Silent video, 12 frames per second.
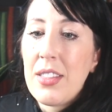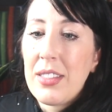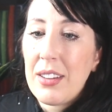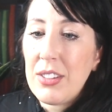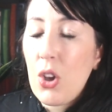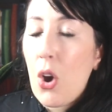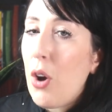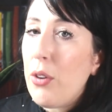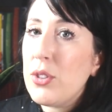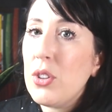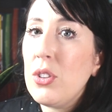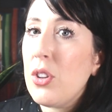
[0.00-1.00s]
there is
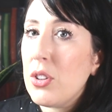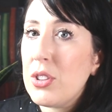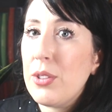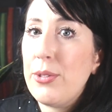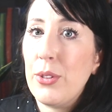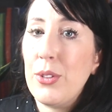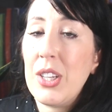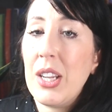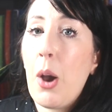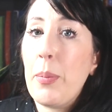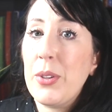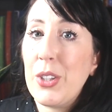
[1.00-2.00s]
often lots of
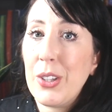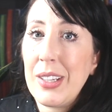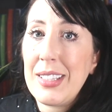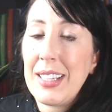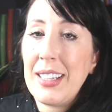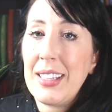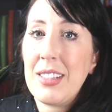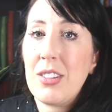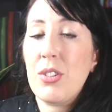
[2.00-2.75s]
funding opportunities.